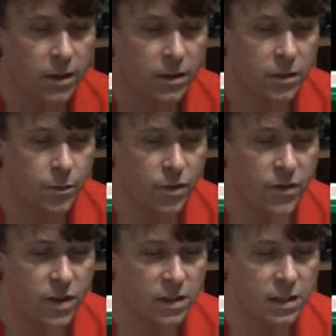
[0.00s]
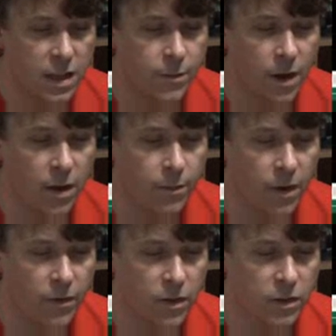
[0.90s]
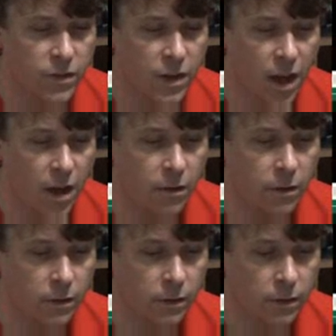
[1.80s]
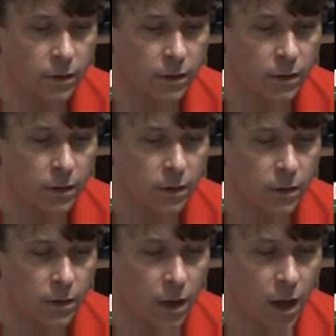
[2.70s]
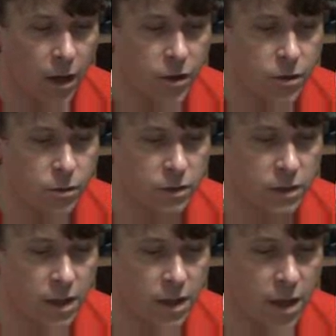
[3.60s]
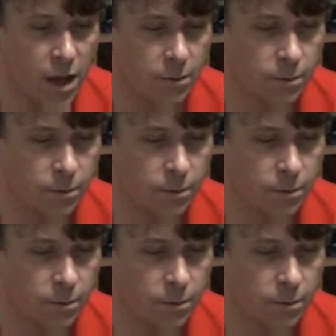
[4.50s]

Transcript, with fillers: So previously in my first video I used the